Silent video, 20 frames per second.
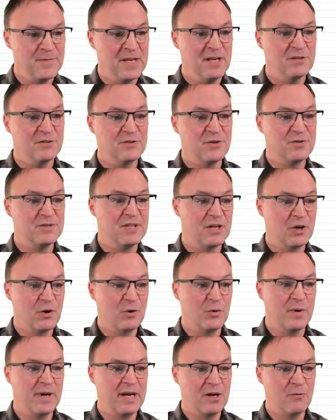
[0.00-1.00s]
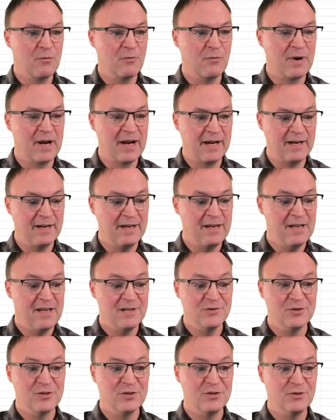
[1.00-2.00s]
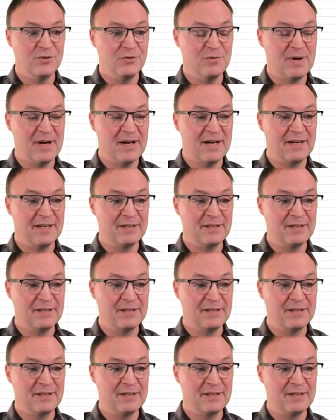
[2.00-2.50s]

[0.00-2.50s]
So it's a quick way to